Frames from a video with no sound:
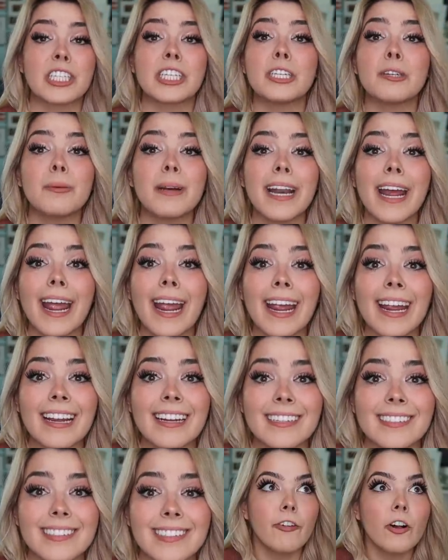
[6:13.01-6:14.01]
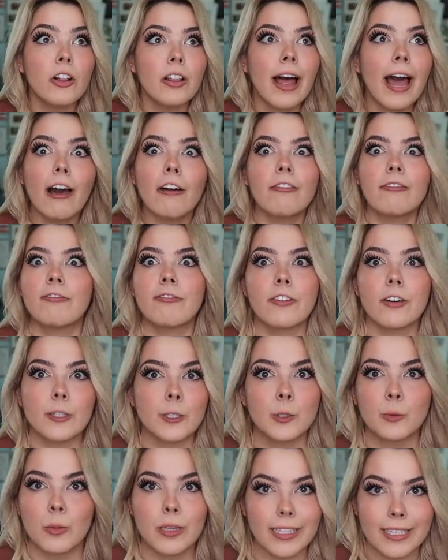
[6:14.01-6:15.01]
Q&As, full-out
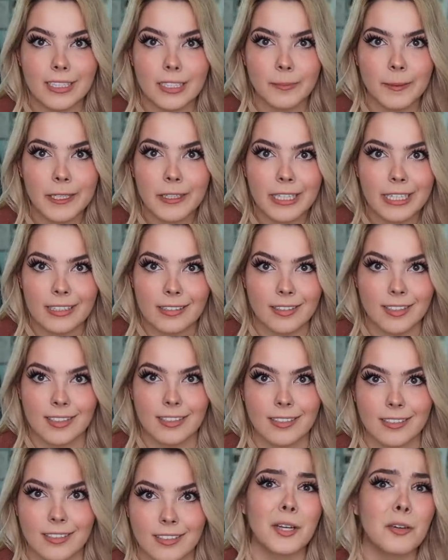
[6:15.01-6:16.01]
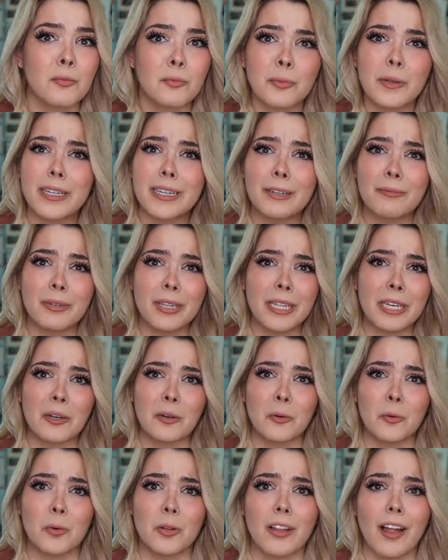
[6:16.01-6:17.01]
virtual experiences. They're really, really
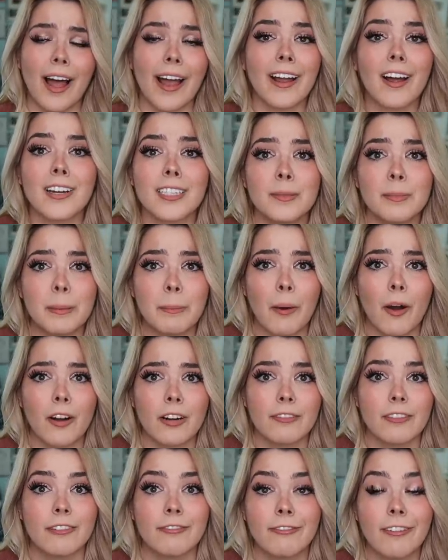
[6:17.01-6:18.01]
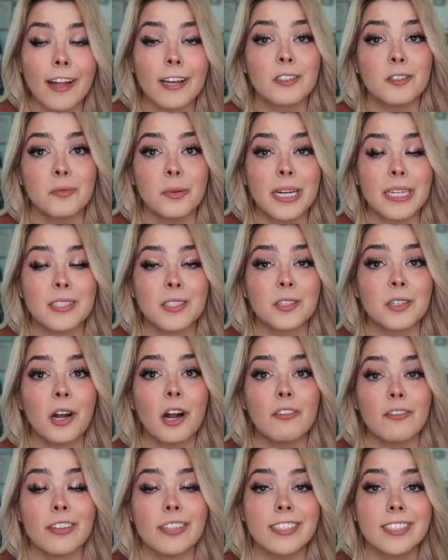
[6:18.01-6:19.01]
cool. I got to be part of a fundraiser
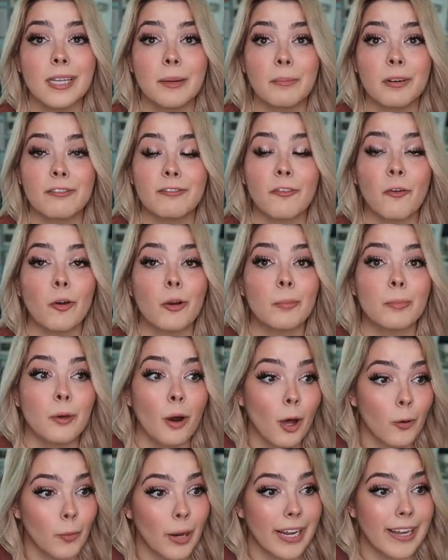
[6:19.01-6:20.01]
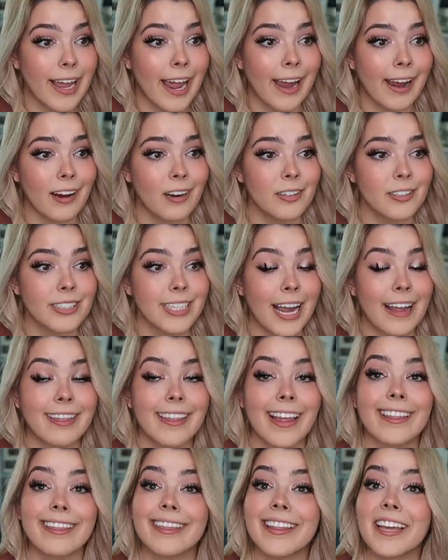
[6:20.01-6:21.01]
over the summer for Broadway Cares,
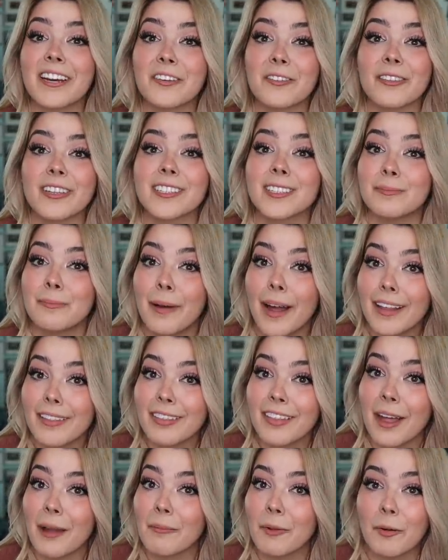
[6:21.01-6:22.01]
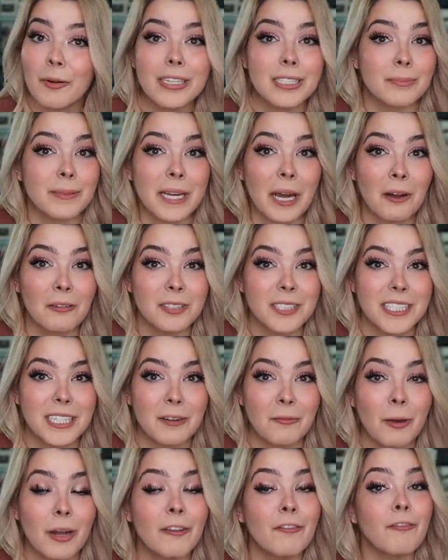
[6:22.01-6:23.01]
and then later this month, I'm going to be
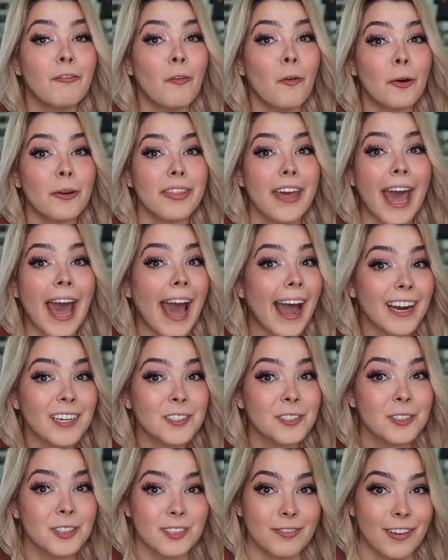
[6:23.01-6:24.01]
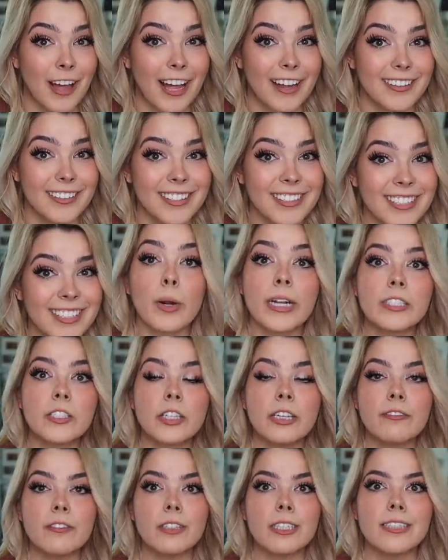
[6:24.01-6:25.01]
hosting one for the Actors Fund,
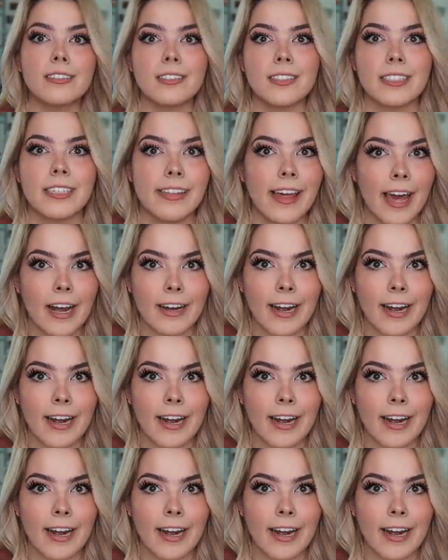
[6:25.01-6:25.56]
which, if you didn't see that